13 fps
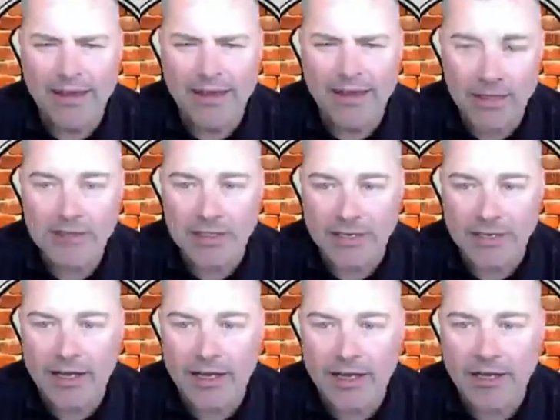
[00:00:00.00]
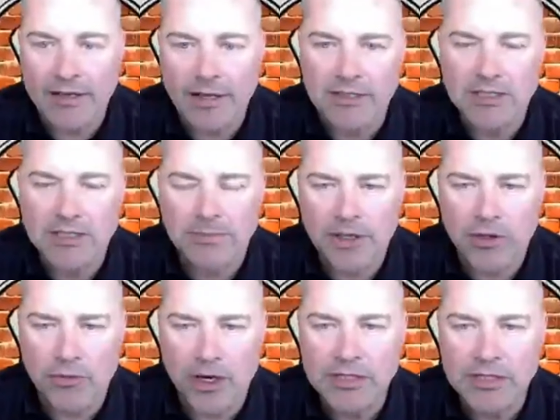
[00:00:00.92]
and immediately said, I can
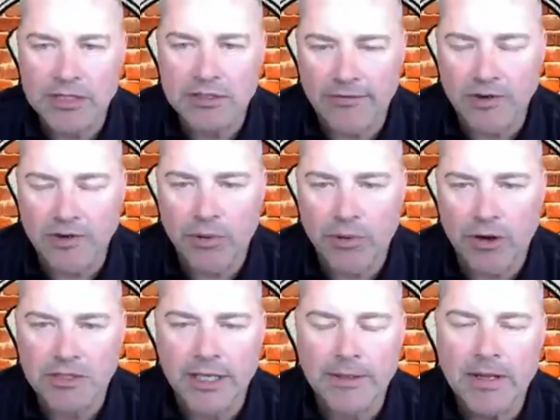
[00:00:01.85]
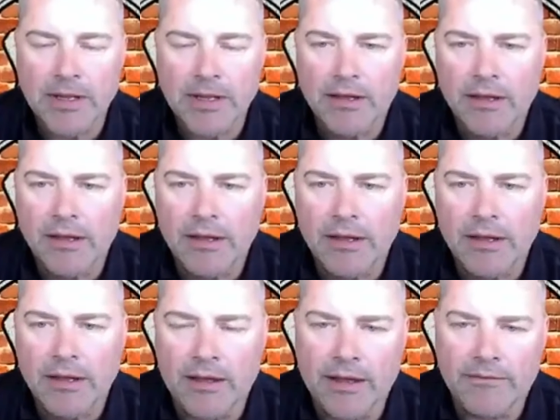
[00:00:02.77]
detect something on the right side of your prostate.
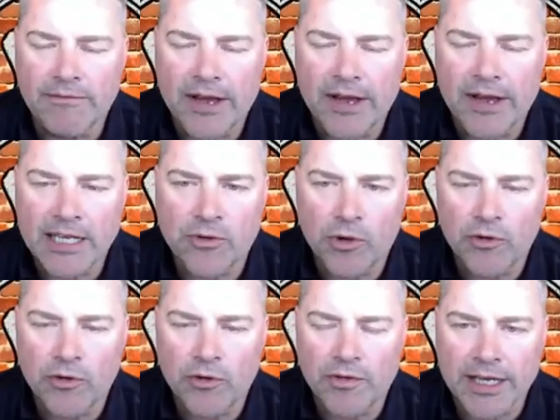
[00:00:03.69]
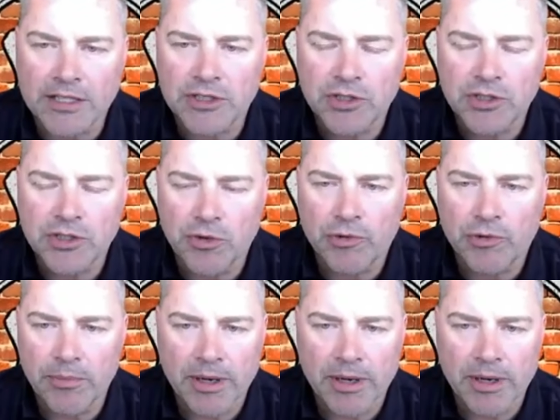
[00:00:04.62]
And fast forward over the
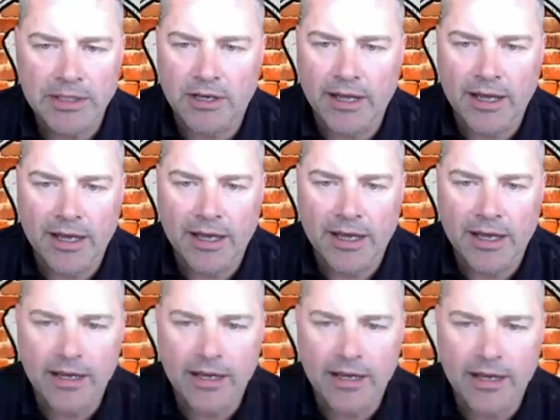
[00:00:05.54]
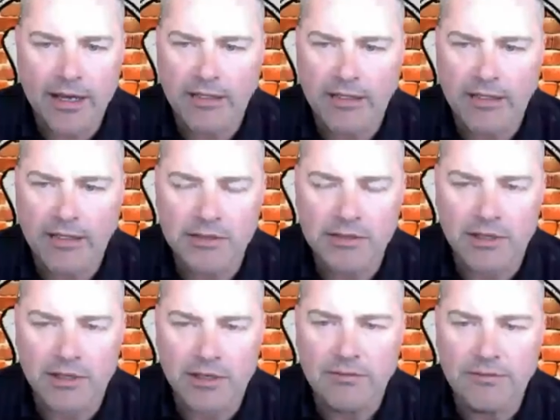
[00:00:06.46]
next 2 or 3 months, I had a
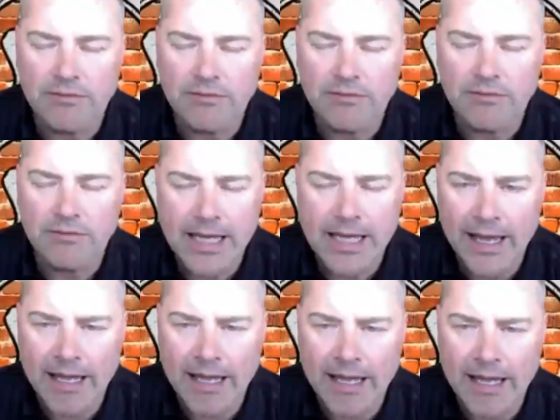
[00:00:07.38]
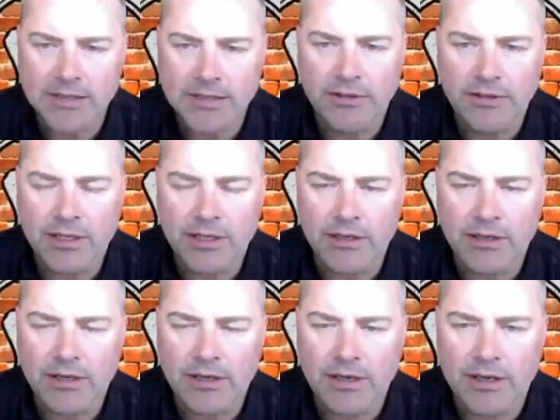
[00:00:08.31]
series of scans,
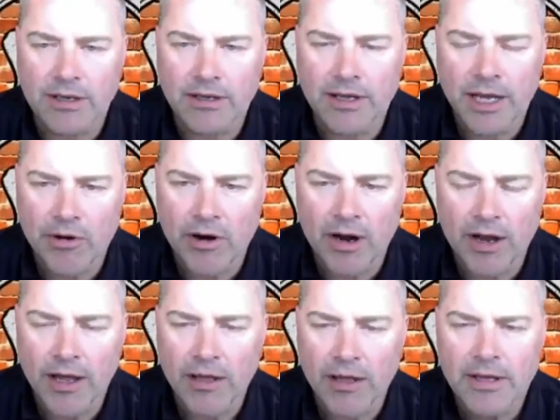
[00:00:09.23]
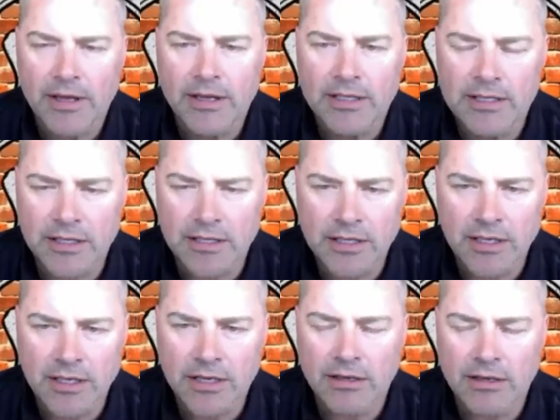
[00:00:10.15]
including a MRI,
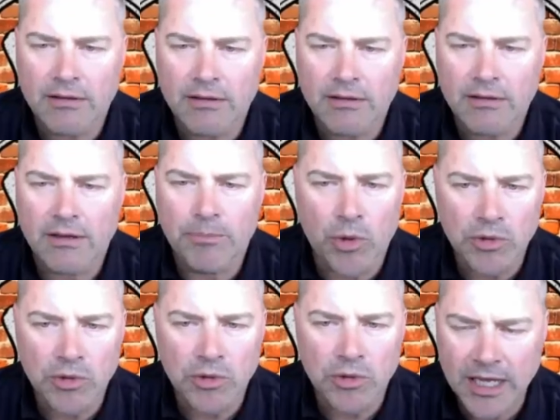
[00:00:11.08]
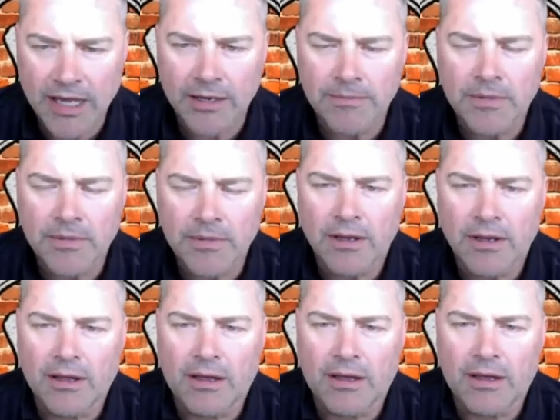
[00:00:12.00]
CT, bone
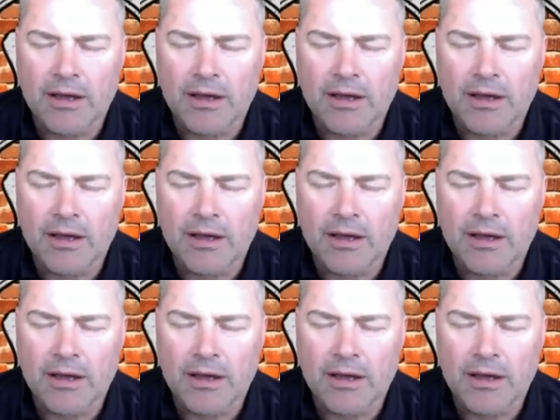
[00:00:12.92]
scan.